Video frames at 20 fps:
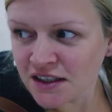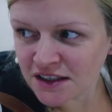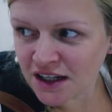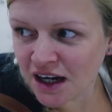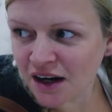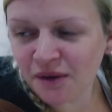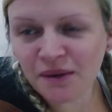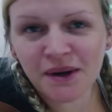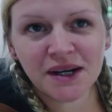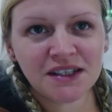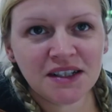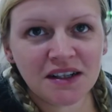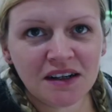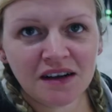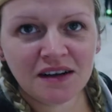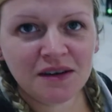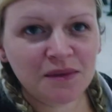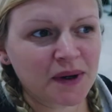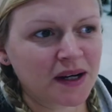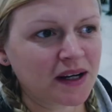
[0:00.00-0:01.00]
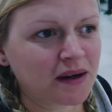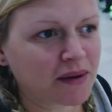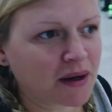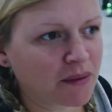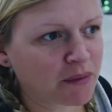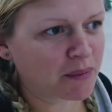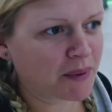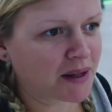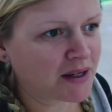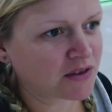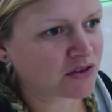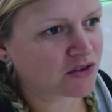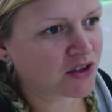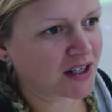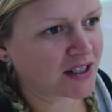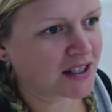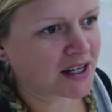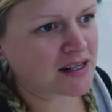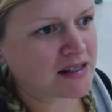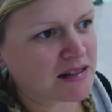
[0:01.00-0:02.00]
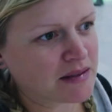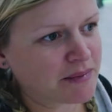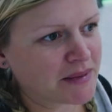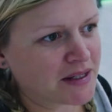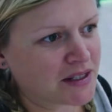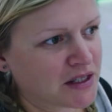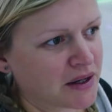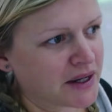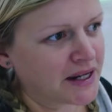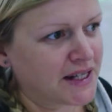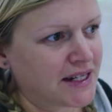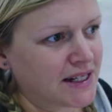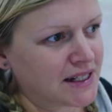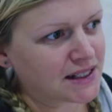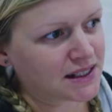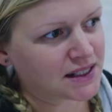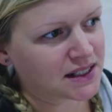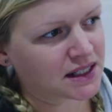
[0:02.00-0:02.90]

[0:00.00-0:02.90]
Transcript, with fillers: So it's a long way away. We might try and get something to eat,